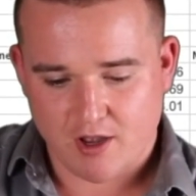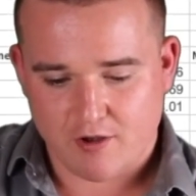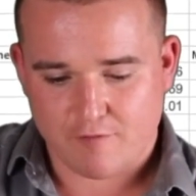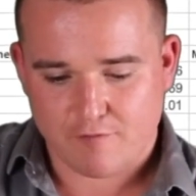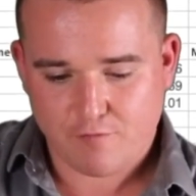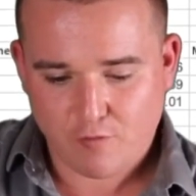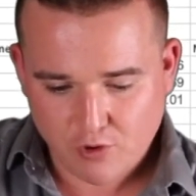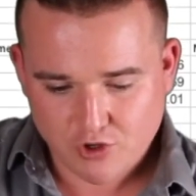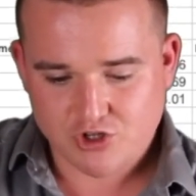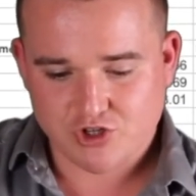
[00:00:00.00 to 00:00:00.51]

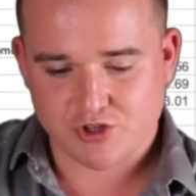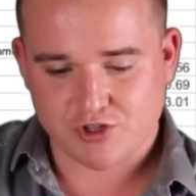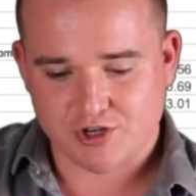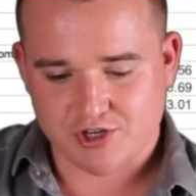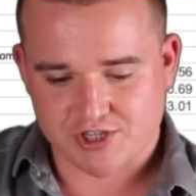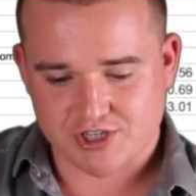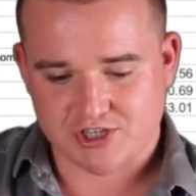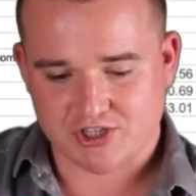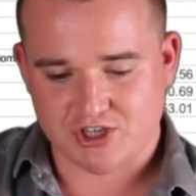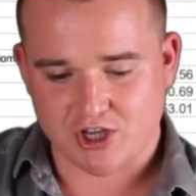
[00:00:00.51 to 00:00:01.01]
four hundred
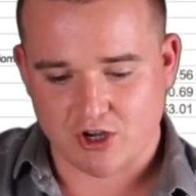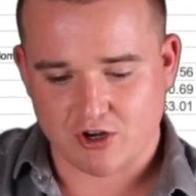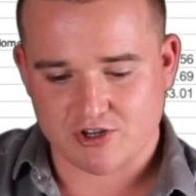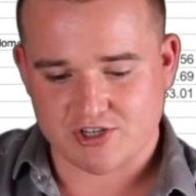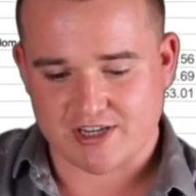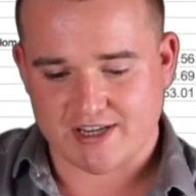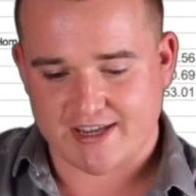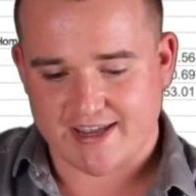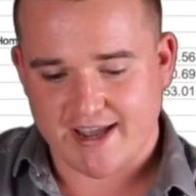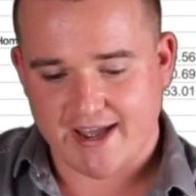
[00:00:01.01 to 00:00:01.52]
thirty-six dollars
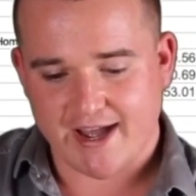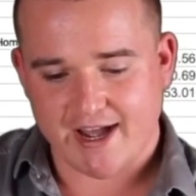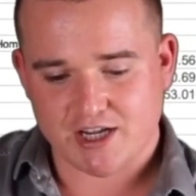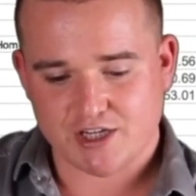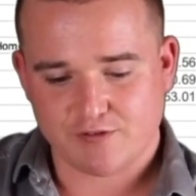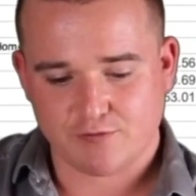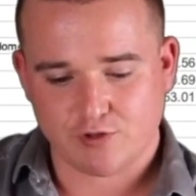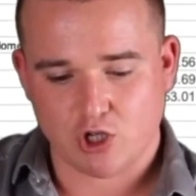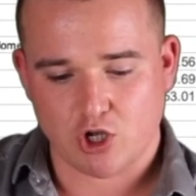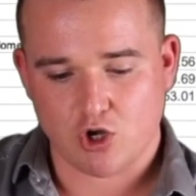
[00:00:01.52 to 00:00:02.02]
in
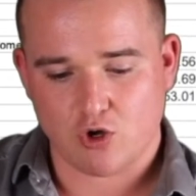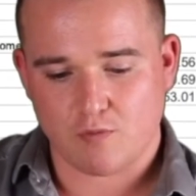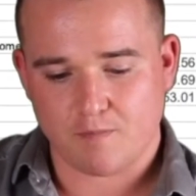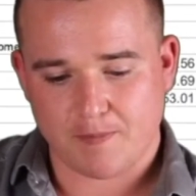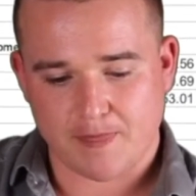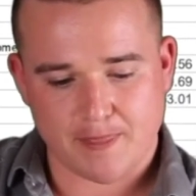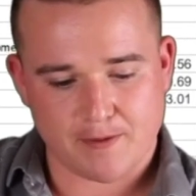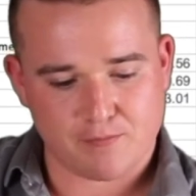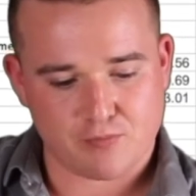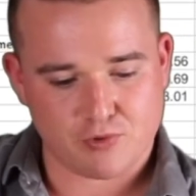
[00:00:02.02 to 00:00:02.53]
cash flow,
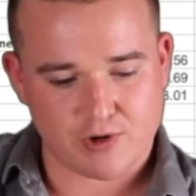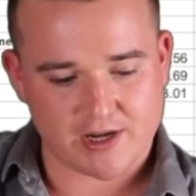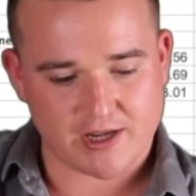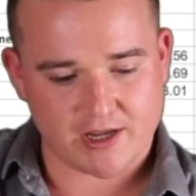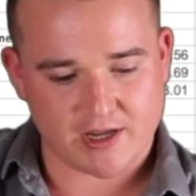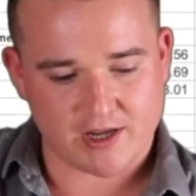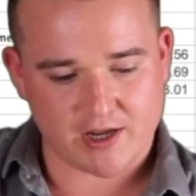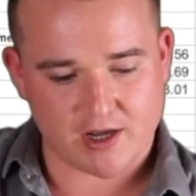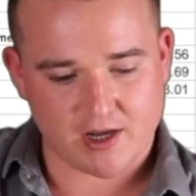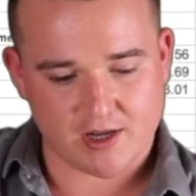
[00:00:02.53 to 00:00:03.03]

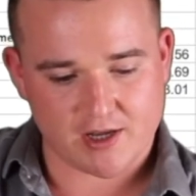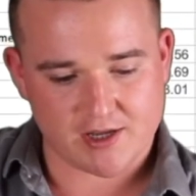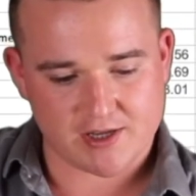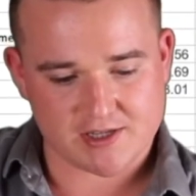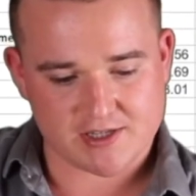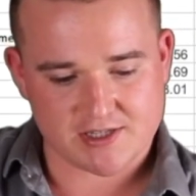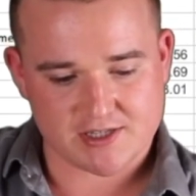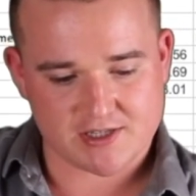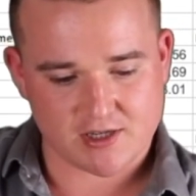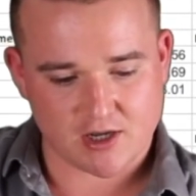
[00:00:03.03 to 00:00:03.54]
bringing
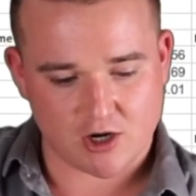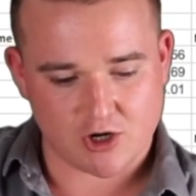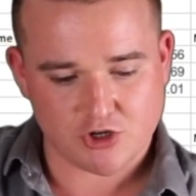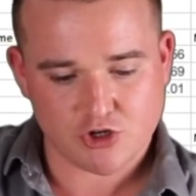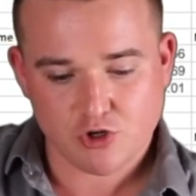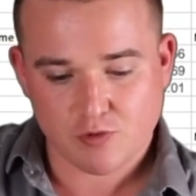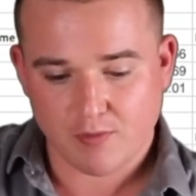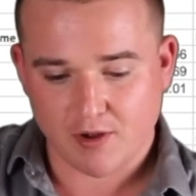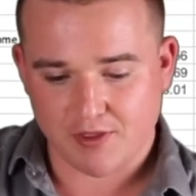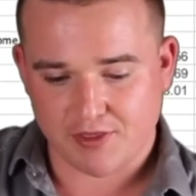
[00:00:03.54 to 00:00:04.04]
us our
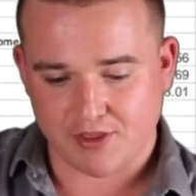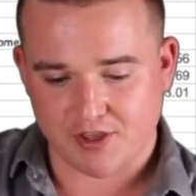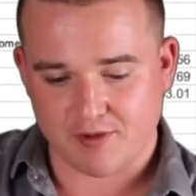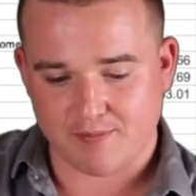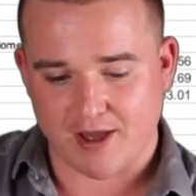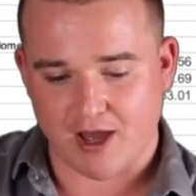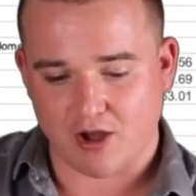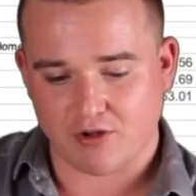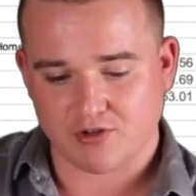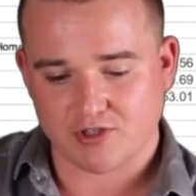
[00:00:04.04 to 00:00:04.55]
new monthly
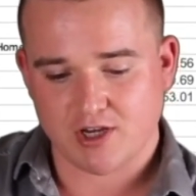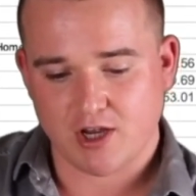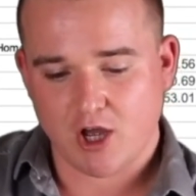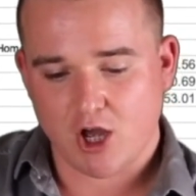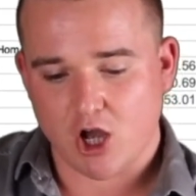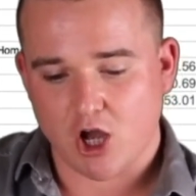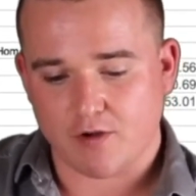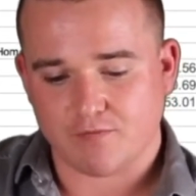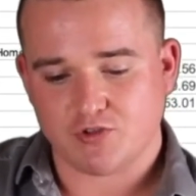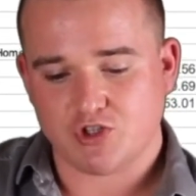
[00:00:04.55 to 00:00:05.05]
amount
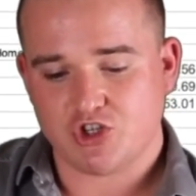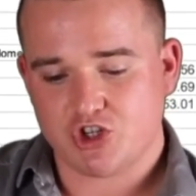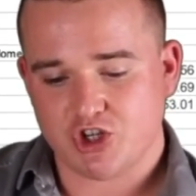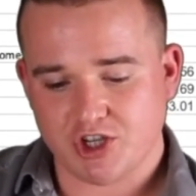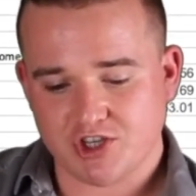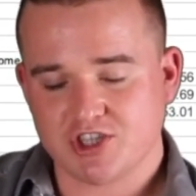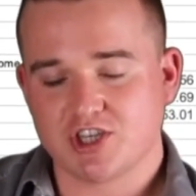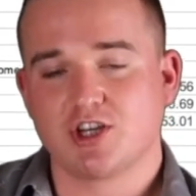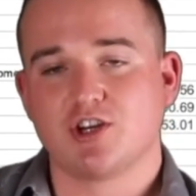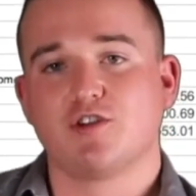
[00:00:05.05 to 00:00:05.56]
of
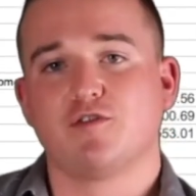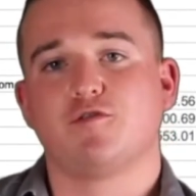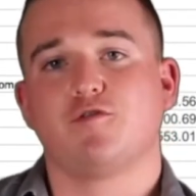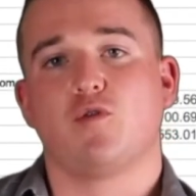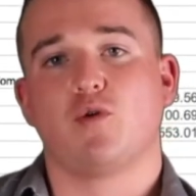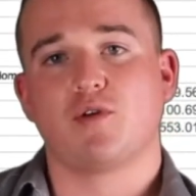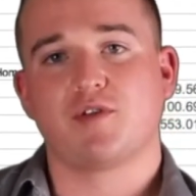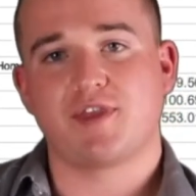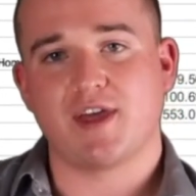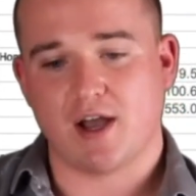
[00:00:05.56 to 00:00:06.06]
just under
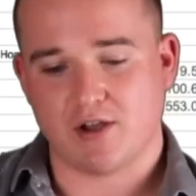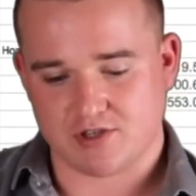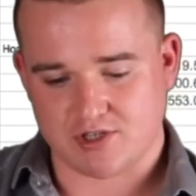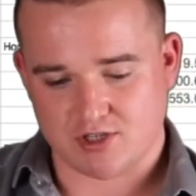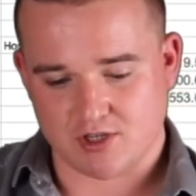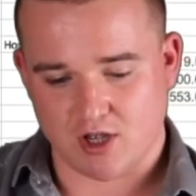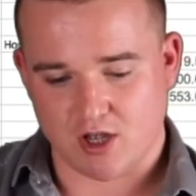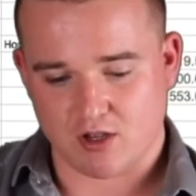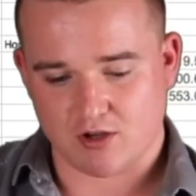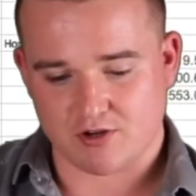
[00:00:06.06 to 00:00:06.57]
four thousand
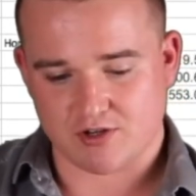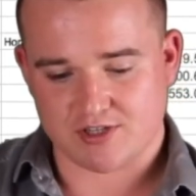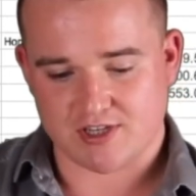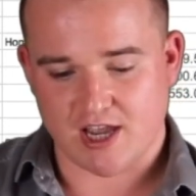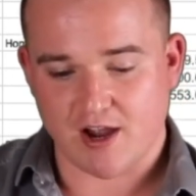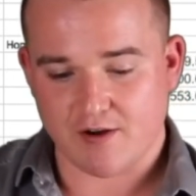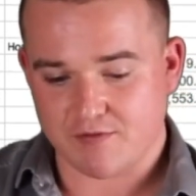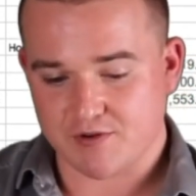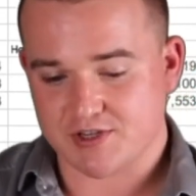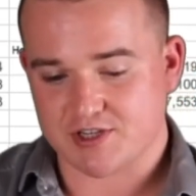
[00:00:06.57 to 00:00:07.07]
dollars
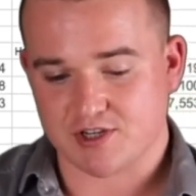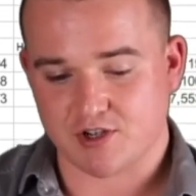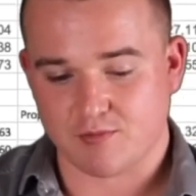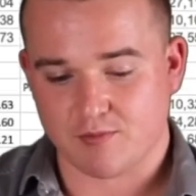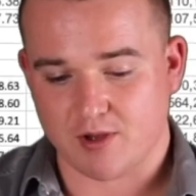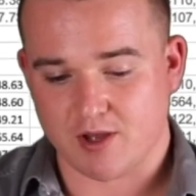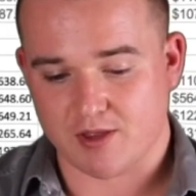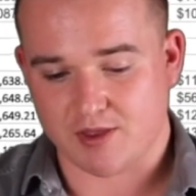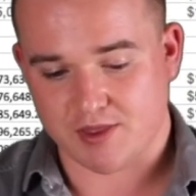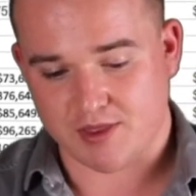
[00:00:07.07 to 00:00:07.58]
every single
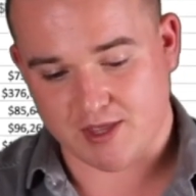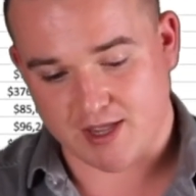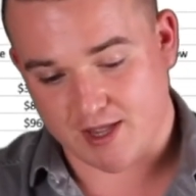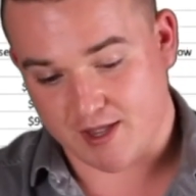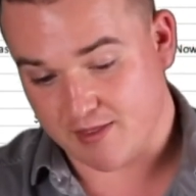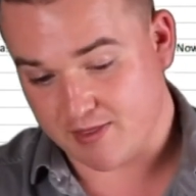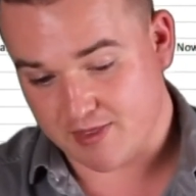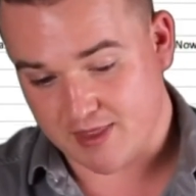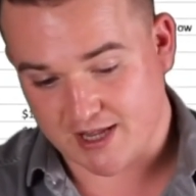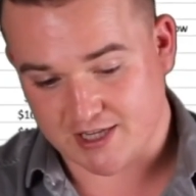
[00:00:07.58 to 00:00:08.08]
month,
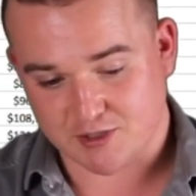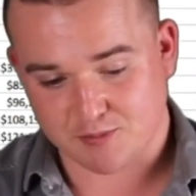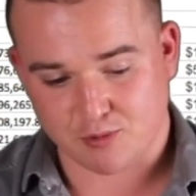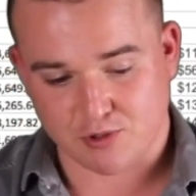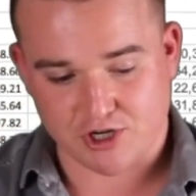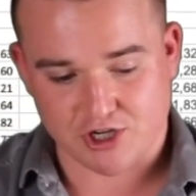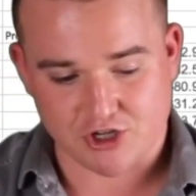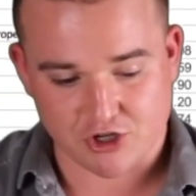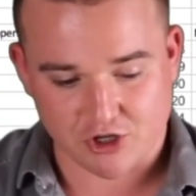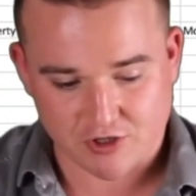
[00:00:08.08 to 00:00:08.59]
and that's
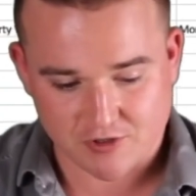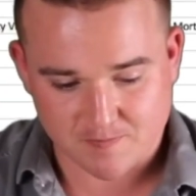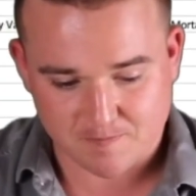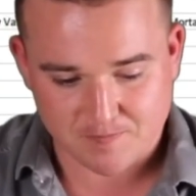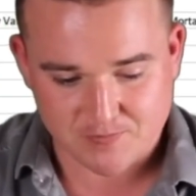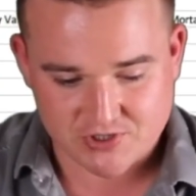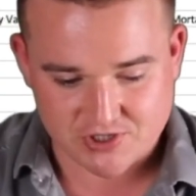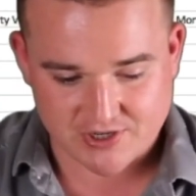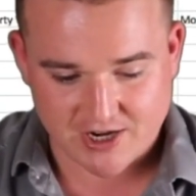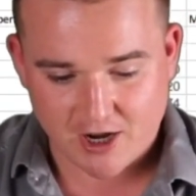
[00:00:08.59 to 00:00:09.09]
pretty good.
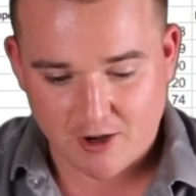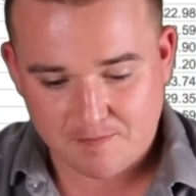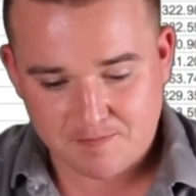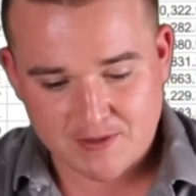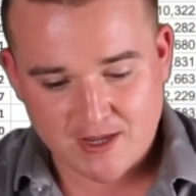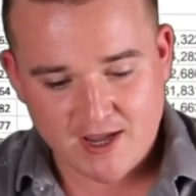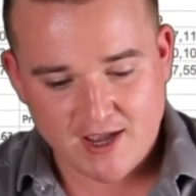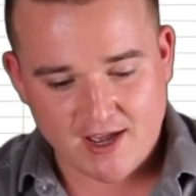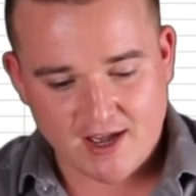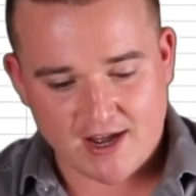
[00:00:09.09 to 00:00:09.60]
So now,
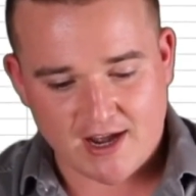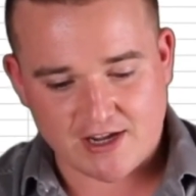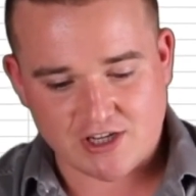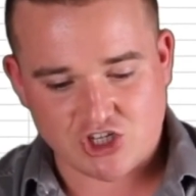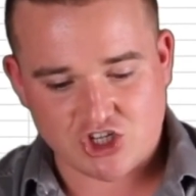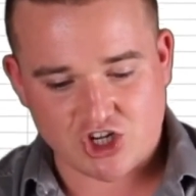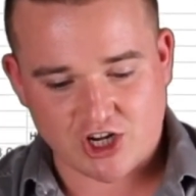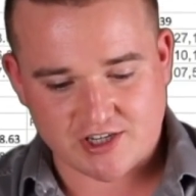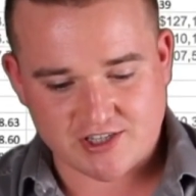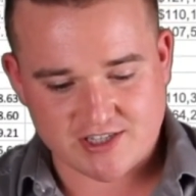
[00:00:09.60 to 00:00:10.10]
I
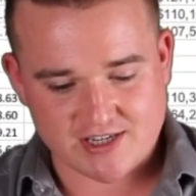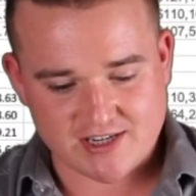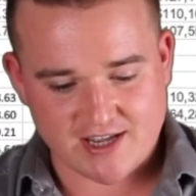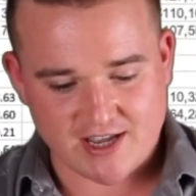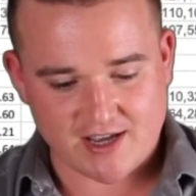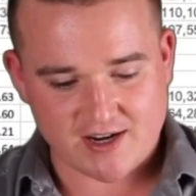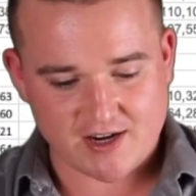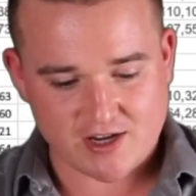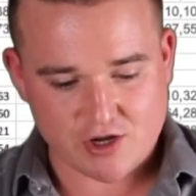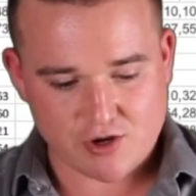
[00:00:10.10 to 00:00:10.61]
checked it
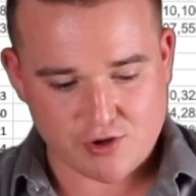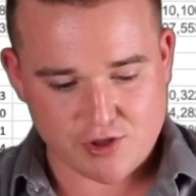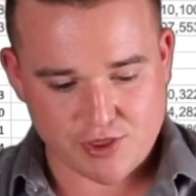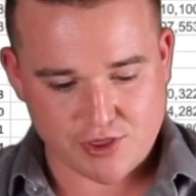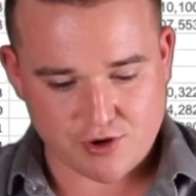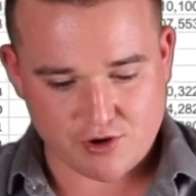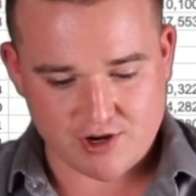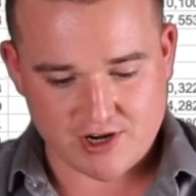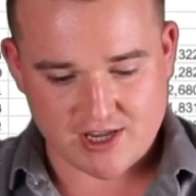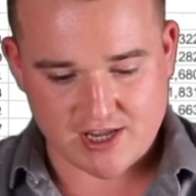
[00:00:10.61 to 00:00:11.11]
again at year
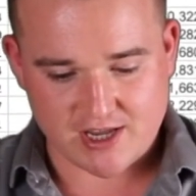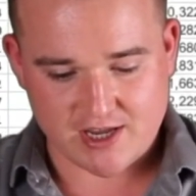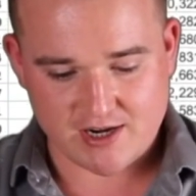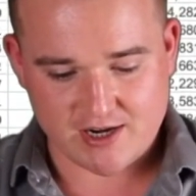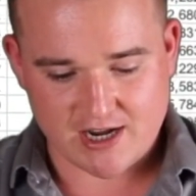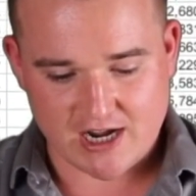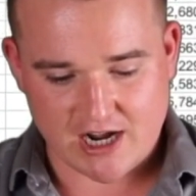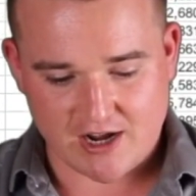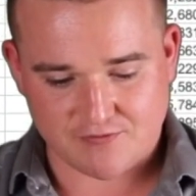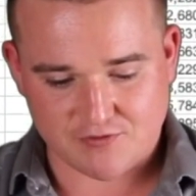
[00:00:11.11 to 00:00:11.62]
thirty-eight
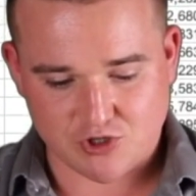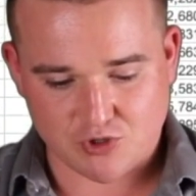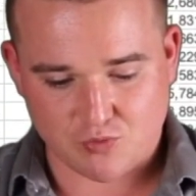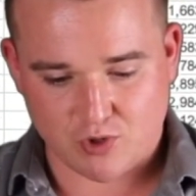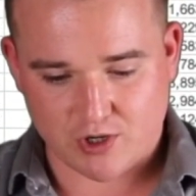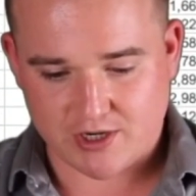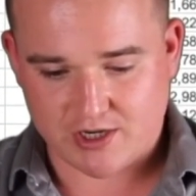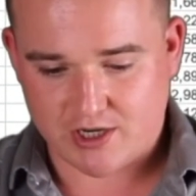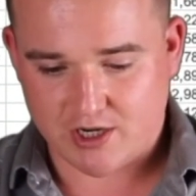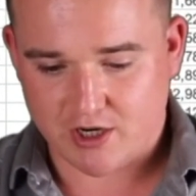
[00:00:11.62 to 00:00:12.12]
after
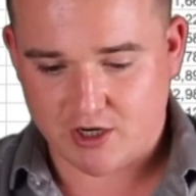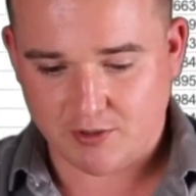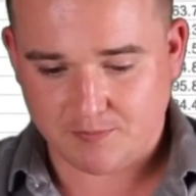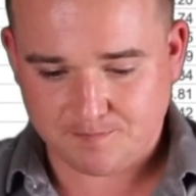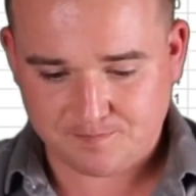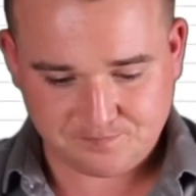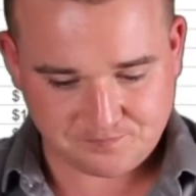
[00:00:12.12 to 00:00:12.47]
one year.